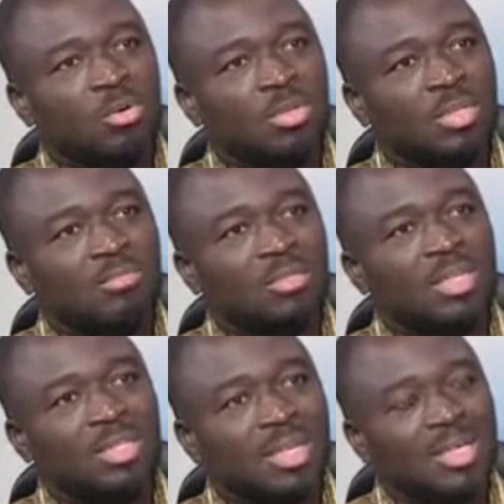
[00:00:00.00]

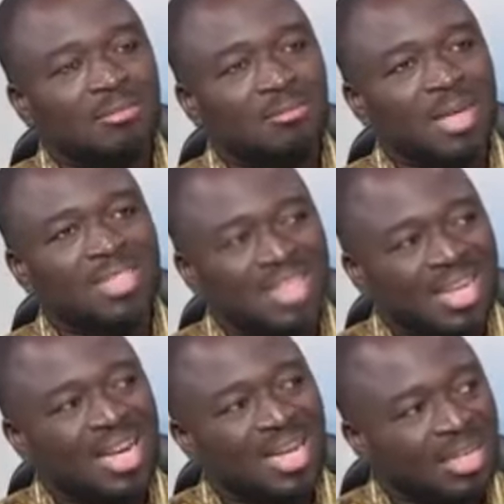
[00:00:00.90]
civility is fast
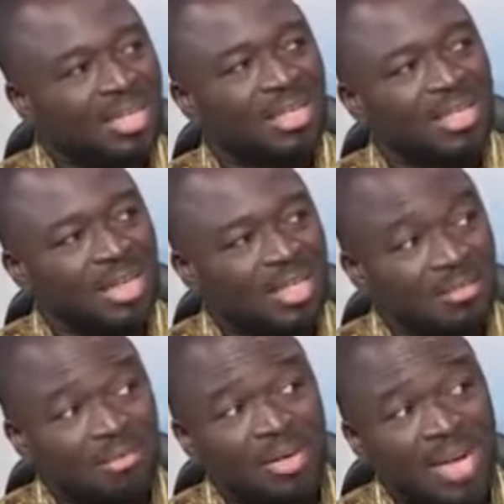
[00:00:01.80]
declining at
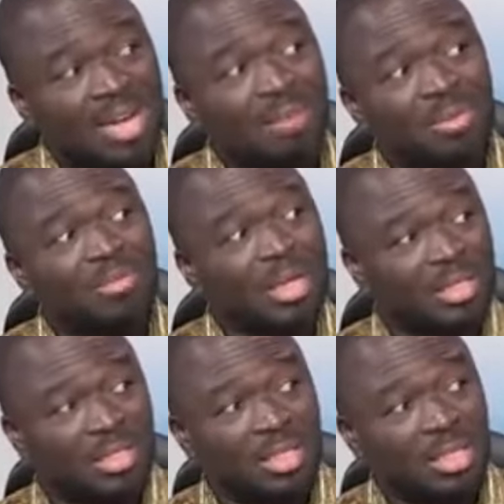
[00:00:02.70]
a very alarming
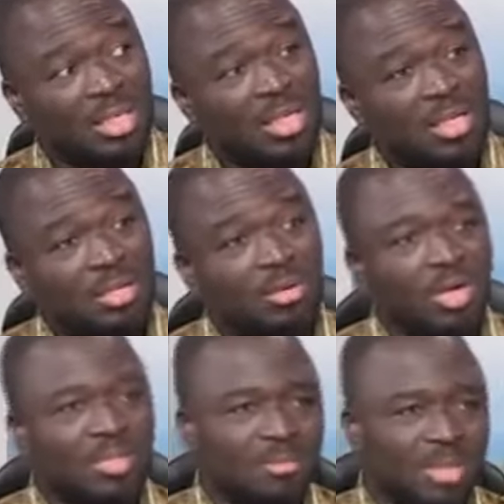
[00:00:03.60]
rate,
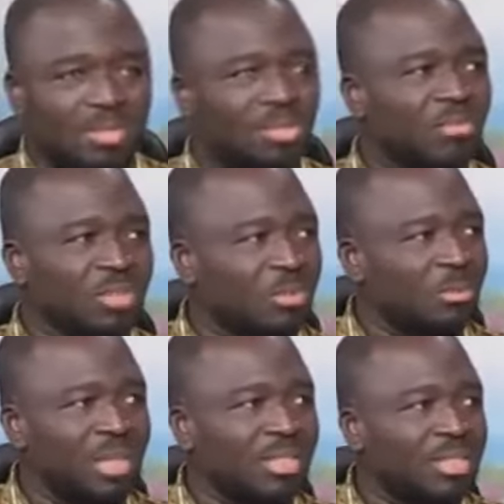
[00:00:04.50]
and sometimes it's over some
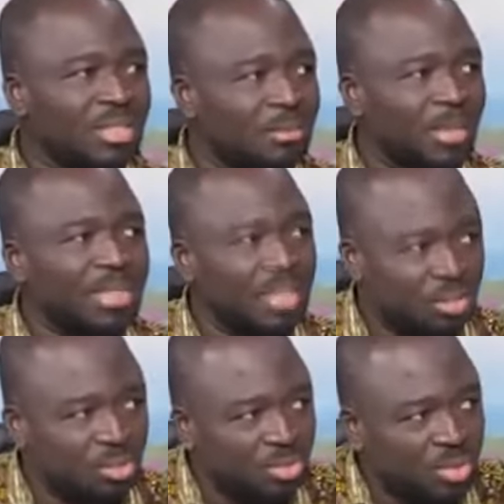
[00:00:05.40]
petty
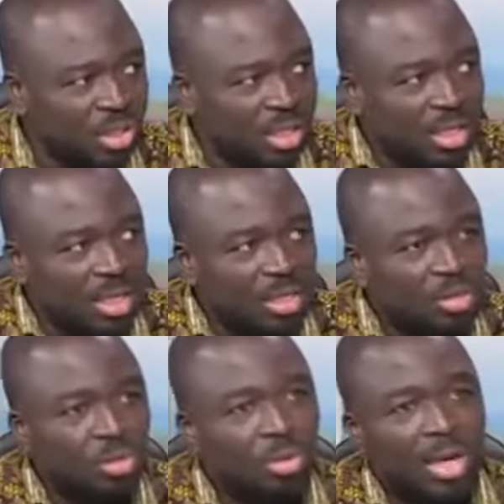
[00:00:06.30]
issues,
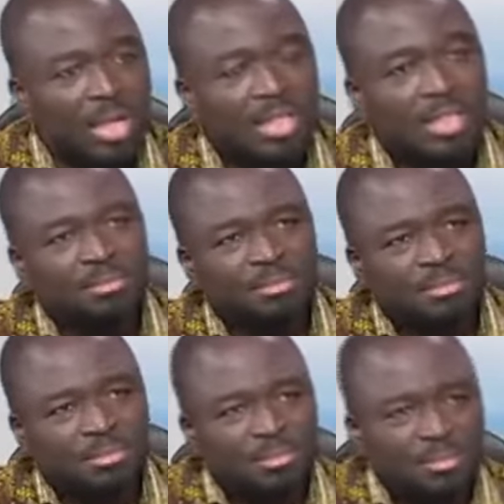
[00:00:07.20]
and
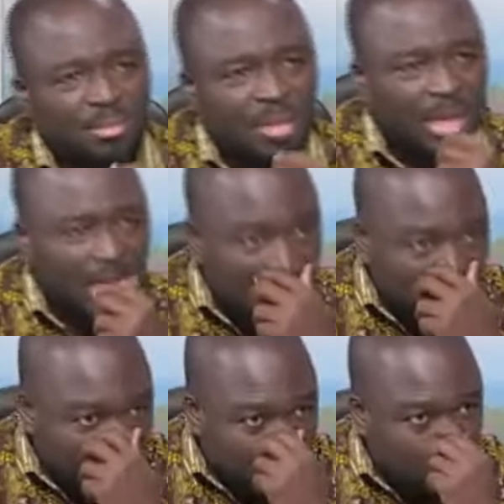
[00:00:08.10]

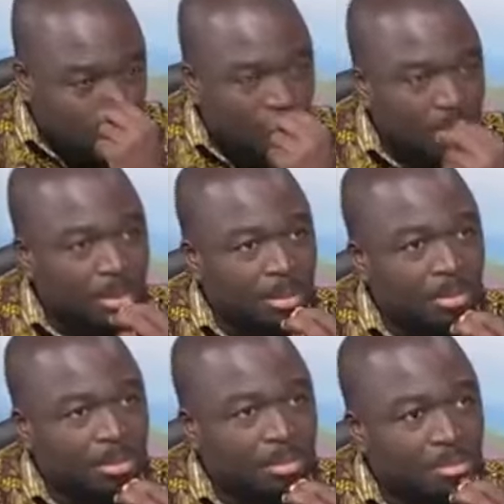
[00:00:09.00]
how
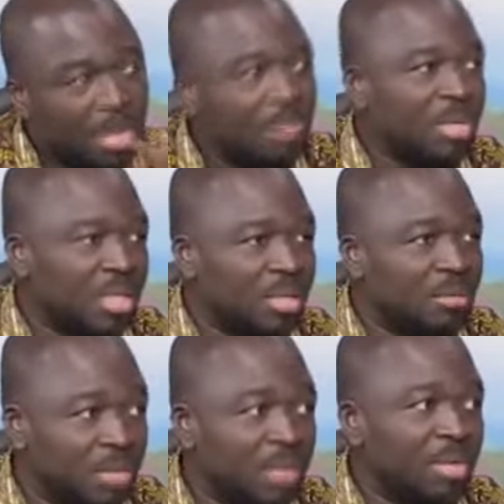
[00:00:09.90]
maybe
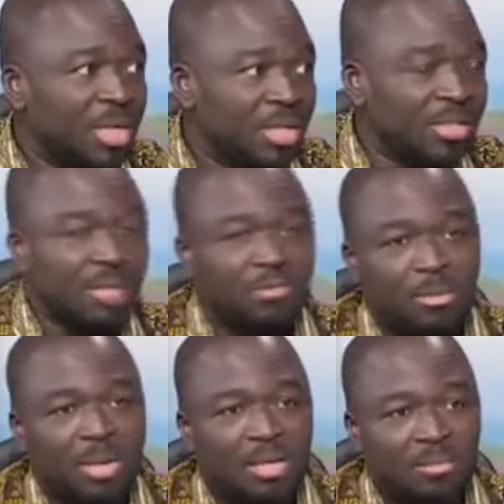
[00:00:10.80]
it is time for
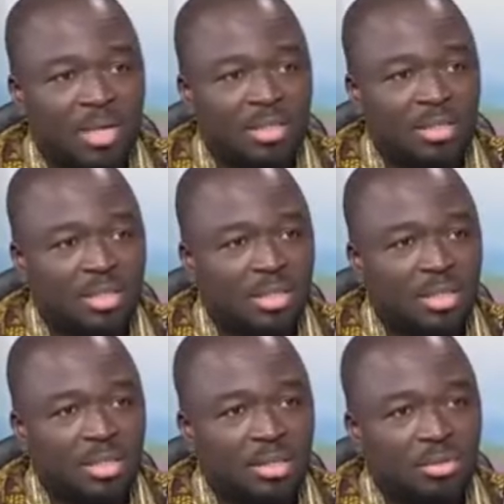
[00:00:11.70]
Parliament
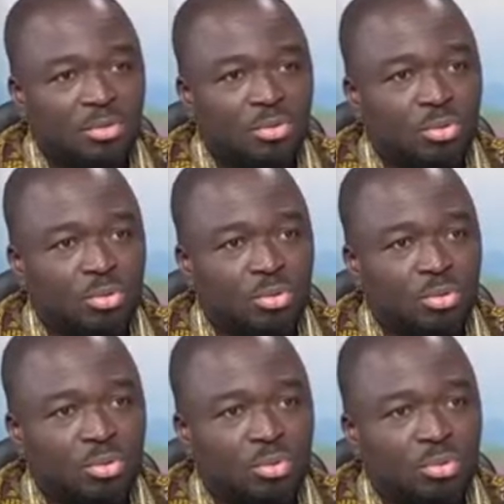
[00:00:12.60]

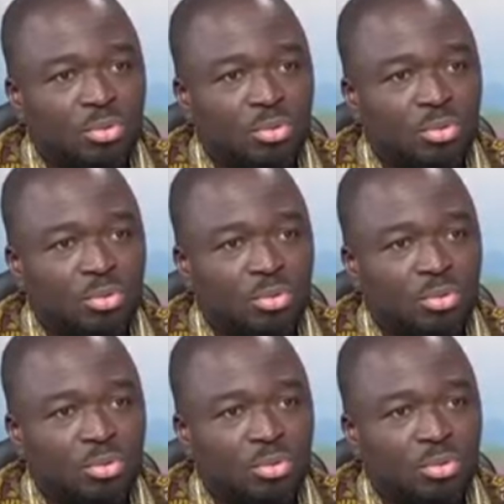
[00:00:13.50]
to